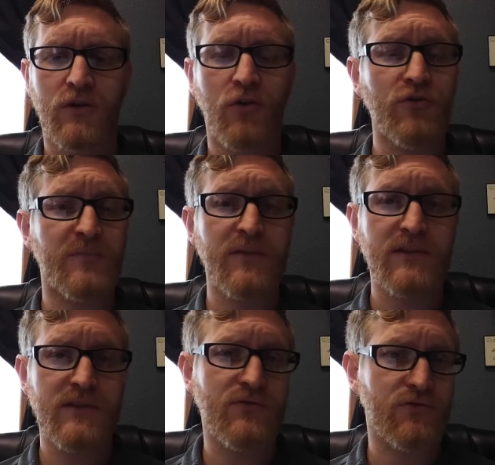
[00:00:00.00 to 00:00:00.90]
calls
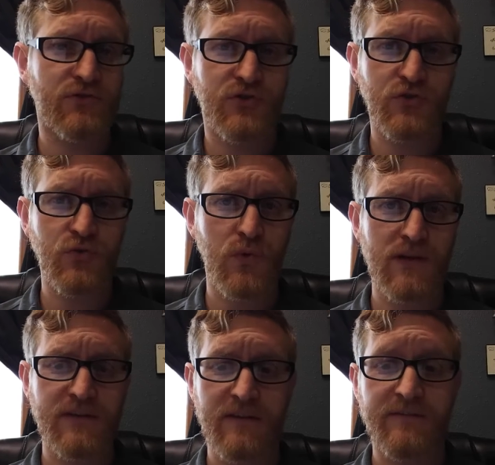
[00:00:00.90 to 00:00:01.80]
believers to
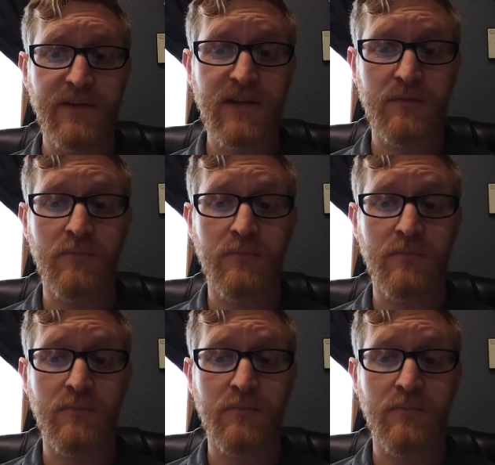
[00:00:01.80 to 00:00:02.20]
is a fitting